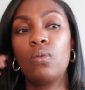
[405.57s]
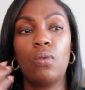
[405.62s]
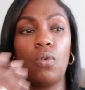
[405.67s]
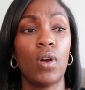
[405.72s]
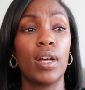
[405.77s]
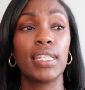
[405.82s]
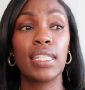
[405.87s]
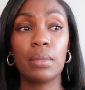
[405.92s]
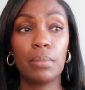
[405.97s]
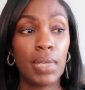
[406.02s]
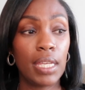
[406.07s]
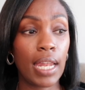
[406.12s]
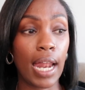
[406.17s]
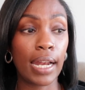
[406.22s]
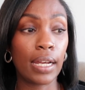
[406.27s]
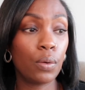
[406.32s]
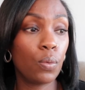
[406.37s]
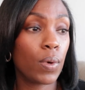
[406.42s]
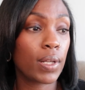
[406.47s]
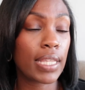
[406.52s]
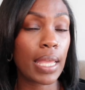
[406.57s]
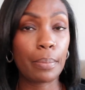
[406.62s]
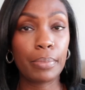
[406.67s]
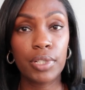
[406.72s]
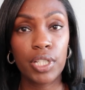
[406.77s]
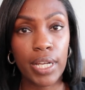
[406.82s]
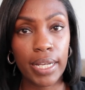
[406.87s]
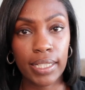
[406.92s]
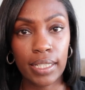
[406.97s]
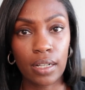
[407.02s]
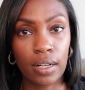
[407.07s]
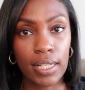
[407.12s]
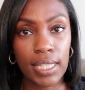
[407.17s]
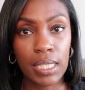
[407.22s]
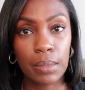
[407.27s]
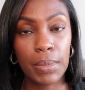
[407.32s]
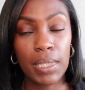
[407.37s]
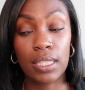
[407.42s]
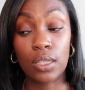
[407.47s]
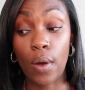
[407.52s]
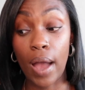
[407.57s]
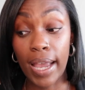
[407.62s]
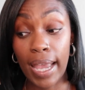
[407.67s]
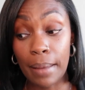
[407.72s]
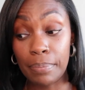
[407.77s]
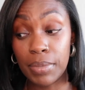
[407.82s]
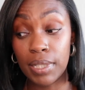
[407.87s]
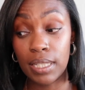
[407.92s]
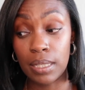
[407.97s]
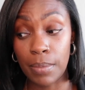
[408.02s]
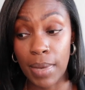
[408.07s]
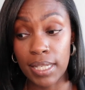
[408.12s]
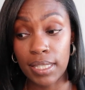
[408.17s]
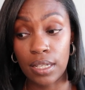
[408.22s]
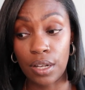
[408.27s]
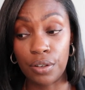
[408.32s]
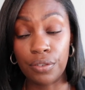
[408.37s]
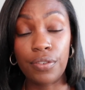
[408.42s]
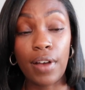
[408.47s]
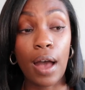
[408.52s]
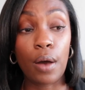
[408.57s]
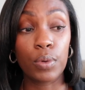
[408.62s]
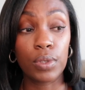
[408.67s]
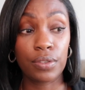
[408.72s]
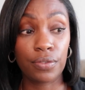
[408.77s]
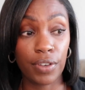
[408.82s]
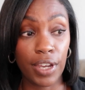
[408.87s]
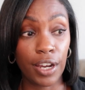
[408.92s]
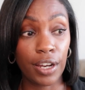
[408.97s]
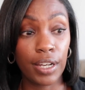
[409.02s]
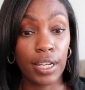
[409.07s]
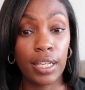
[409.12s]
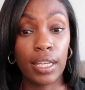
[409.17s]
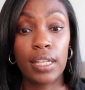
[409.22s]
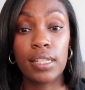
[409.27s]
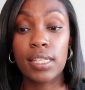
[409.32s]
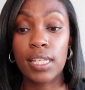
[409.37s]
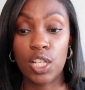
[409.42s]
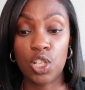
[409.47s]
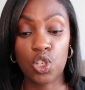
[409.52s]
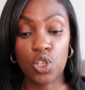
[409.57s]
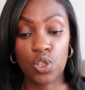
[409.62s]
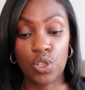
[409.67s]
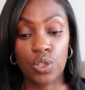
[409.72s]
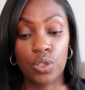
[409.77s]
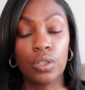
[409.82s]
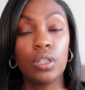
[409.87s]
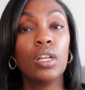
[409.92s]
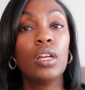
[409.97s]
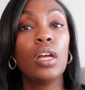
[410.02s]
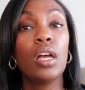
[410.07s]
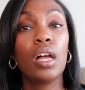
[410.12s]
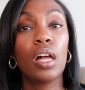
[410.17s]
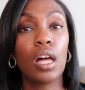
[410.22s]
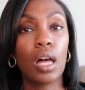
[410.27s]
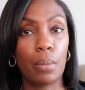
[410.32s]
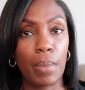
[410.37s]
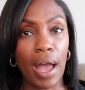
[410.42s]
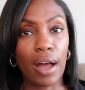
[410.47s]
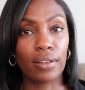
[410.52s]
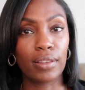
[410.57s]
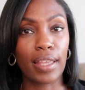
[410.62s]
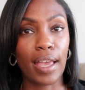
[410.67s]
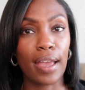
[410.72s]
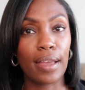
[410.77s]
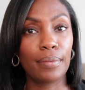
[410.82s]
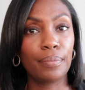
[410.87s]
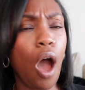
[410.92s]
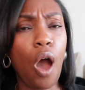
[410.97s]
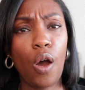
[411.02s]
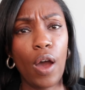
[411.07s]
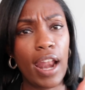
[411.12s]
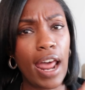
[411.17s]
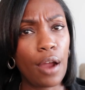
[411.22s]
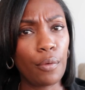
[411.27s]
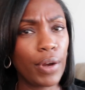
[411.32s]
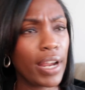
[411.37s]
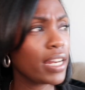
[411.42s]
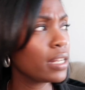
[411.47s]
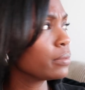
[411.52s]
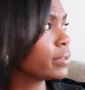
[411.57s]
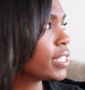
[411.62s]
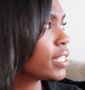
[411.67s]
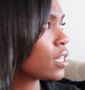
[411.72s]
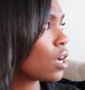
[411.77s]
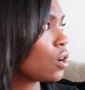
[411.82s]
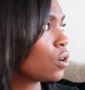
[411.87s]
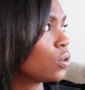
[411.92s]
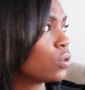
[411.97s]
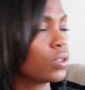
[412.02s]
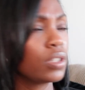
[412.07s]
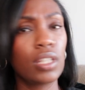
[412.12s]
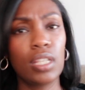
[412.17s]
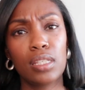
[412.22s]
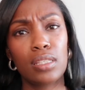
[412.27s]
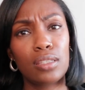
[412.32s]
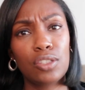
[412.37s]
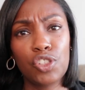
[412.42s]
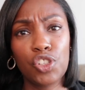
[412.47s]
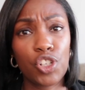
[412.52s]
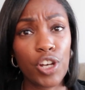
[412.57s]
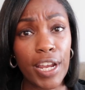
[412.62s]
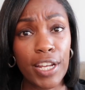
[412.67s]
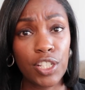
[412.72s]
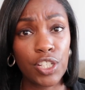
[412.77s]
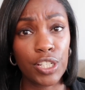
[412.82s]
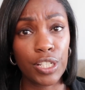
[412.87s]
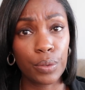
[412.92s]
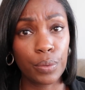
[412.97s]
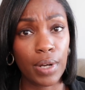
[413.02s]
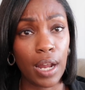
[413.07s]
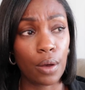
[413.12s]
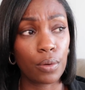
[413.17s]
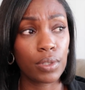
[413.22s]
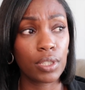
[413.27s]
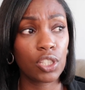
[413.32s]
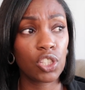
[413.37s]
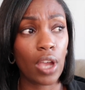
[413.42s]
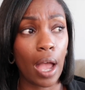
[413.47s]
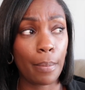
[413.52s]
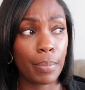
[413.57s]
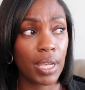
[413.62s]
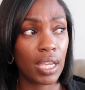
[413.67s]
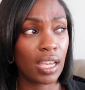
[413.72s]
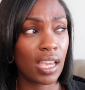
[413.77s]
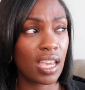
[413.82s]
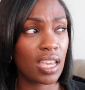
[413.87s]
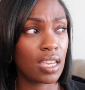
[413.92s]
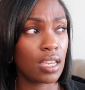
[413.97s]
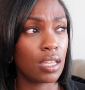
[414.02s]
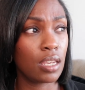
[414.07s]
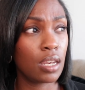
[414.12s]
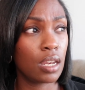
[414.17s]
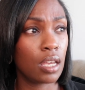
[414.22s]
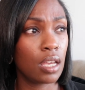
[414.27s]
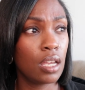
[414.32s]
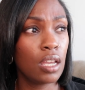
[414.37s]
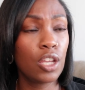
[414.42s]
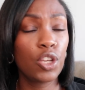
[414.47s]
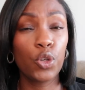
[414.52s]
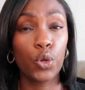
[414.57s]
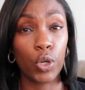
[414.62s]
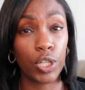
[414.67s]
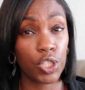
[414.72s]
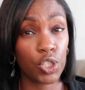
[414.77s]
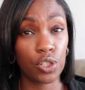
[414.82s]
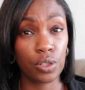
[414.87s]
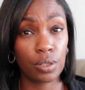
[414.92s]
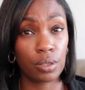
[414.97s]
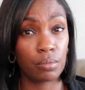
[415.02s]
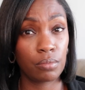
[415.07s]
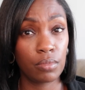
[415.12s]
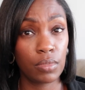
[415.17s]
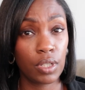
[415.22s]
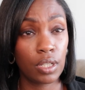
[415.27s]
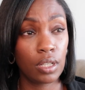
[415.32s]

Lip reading: onto me. I didn't want that projected onto me, so I kept it to myself. I was very intentional about that. Oh, and I randomly told this stranger when I was shopping in Nordstrom.